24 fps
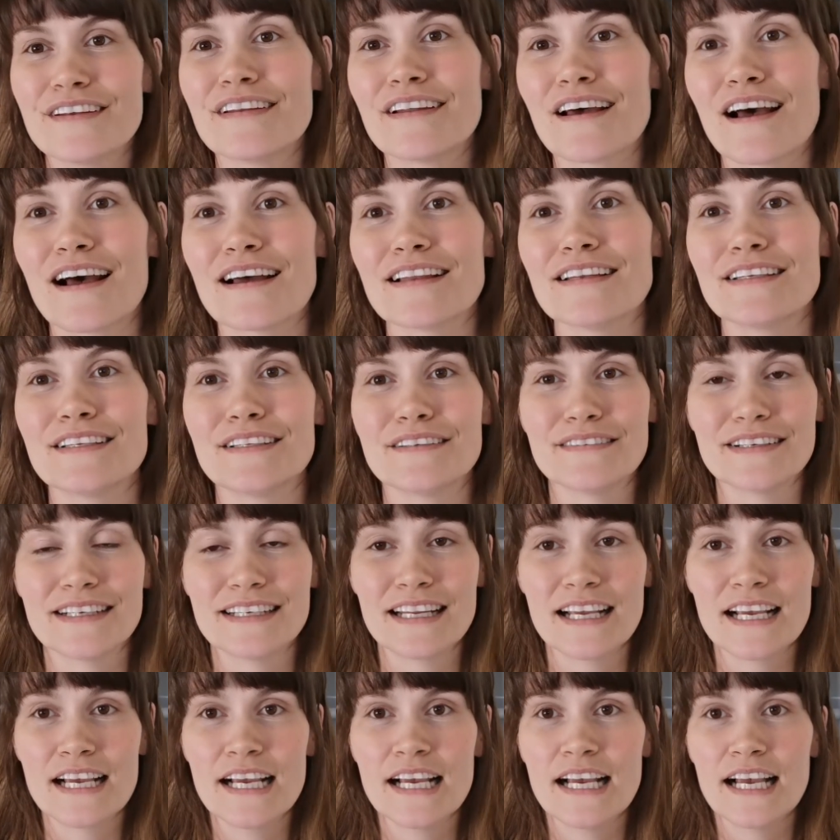not do
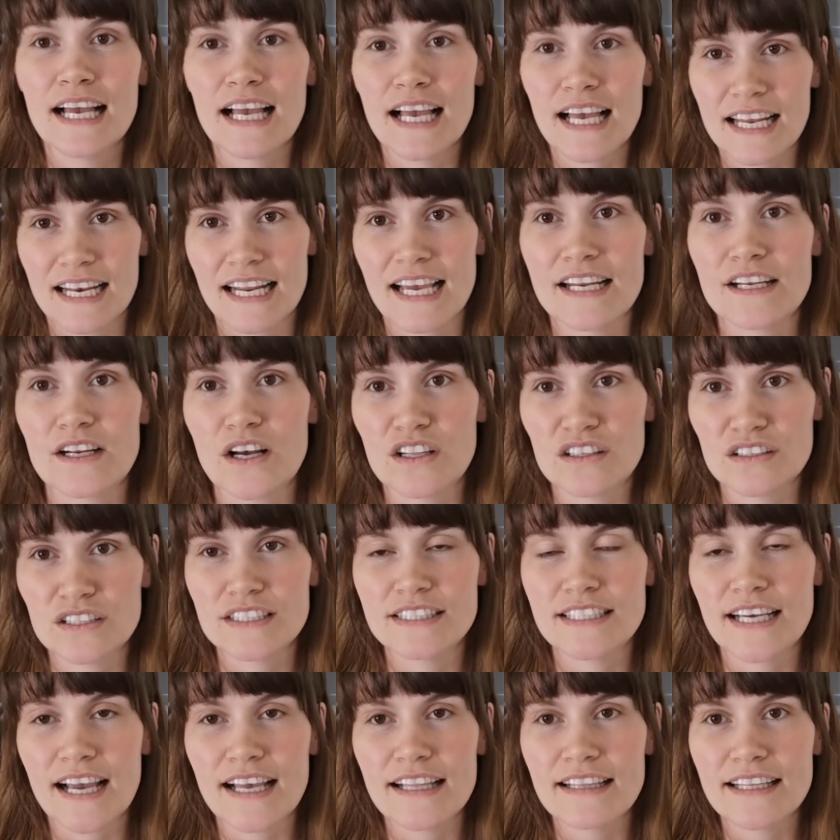it. And I'd only
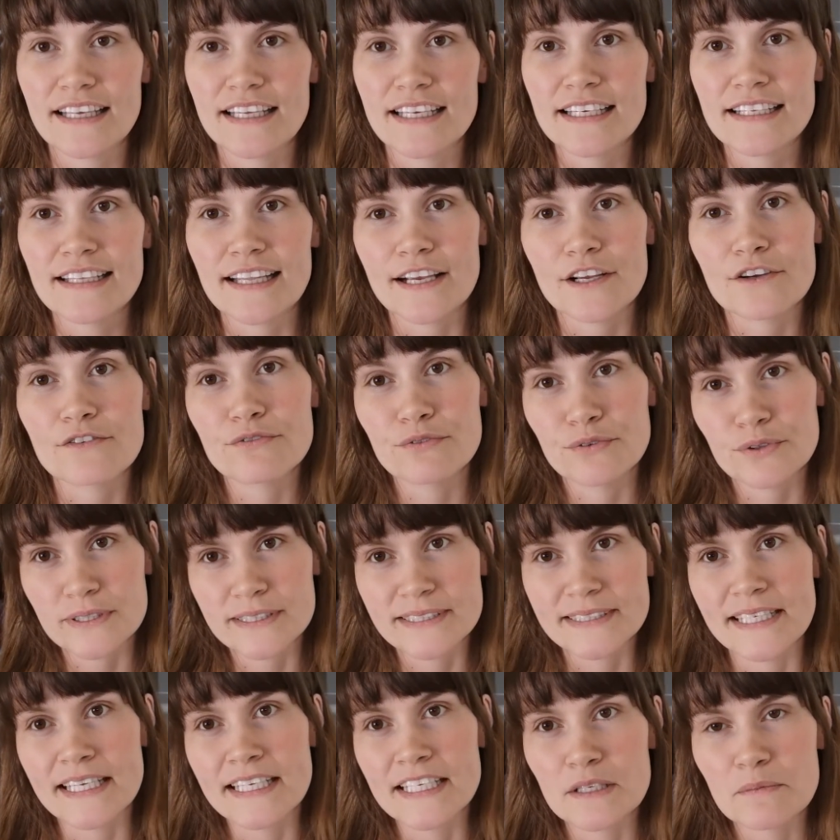dilated like 4
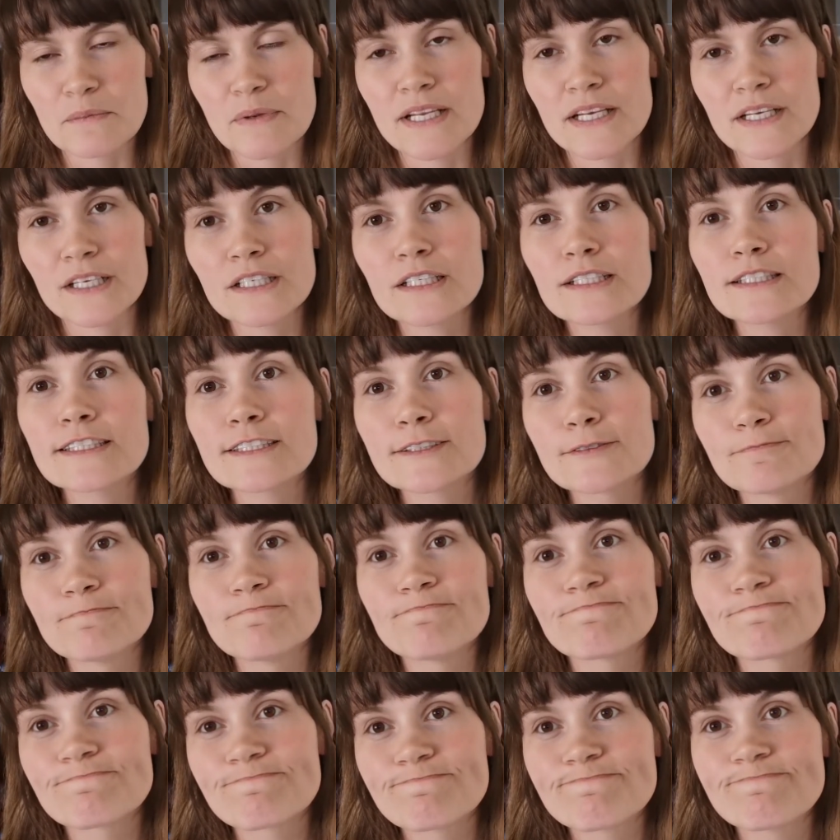centimeters.
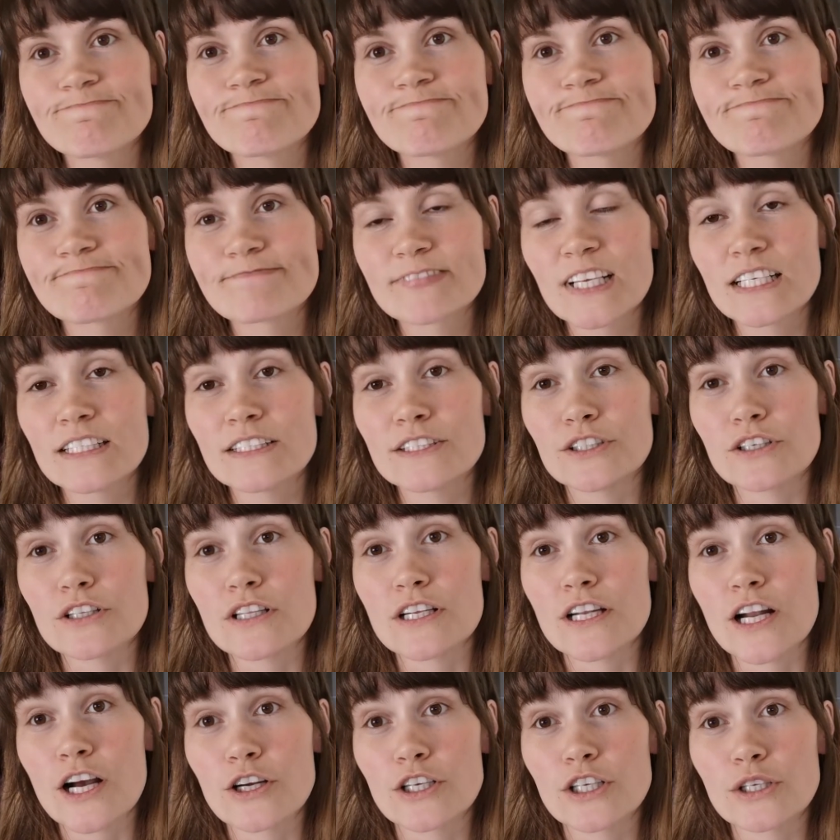So
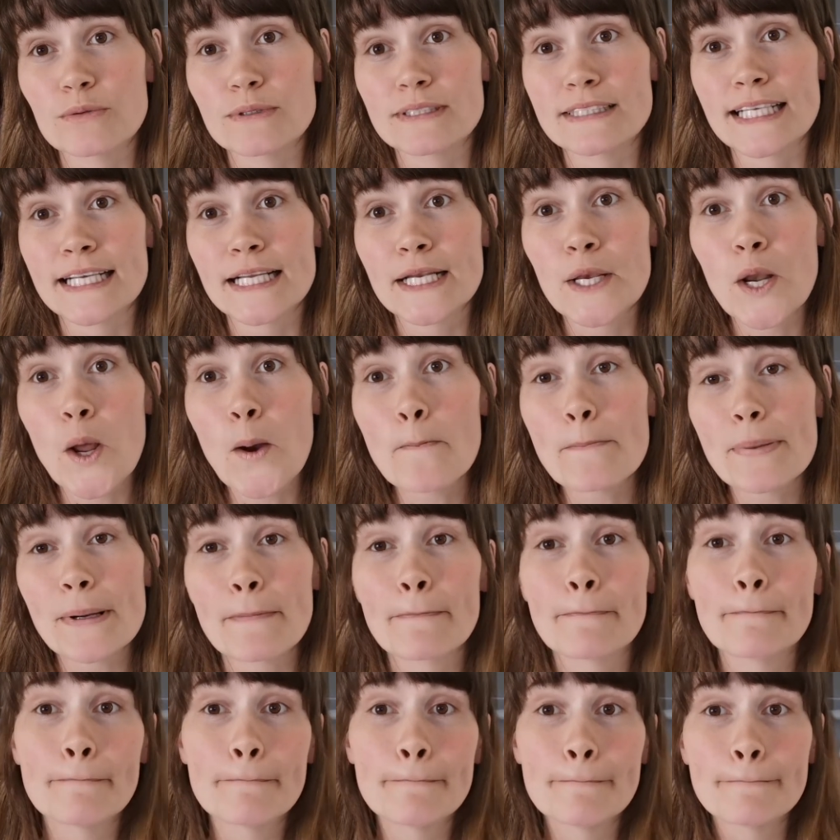the doctor was like, nope,
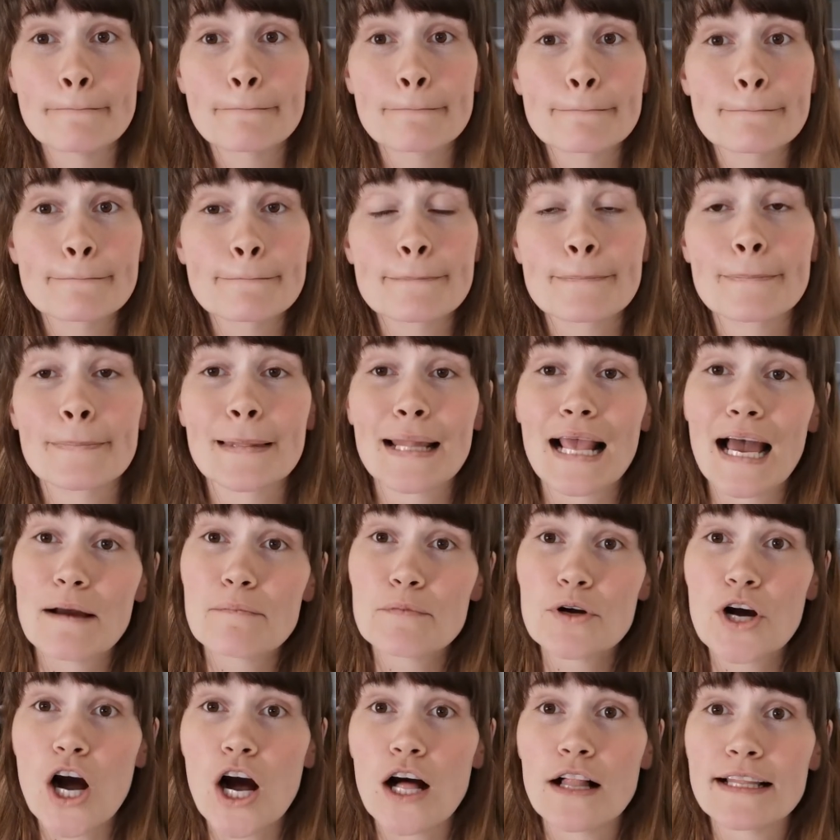
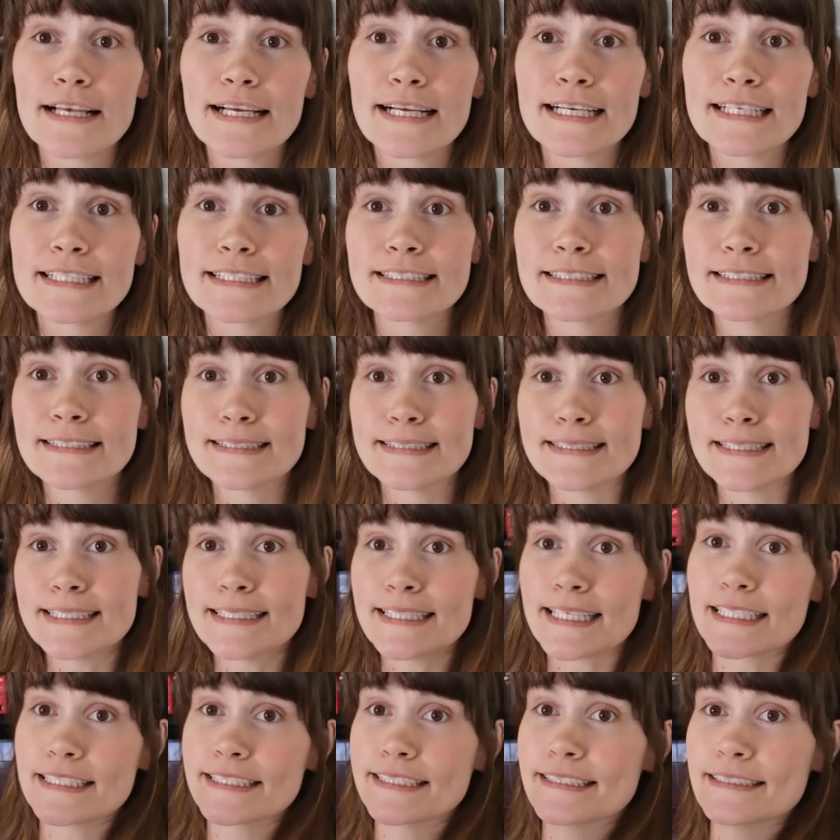I'm calling it
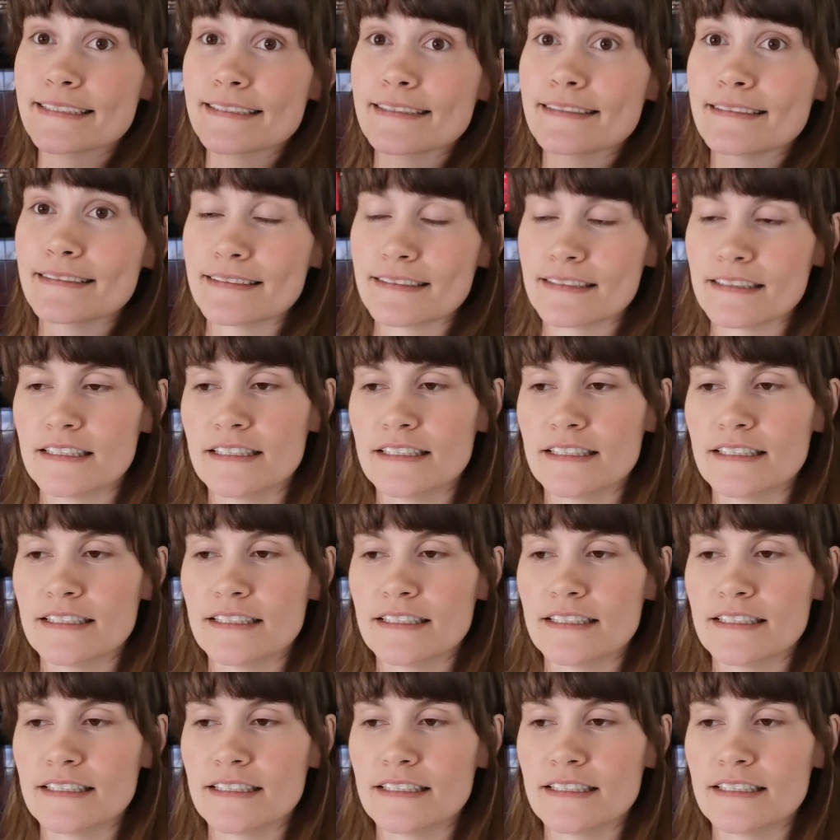C-section.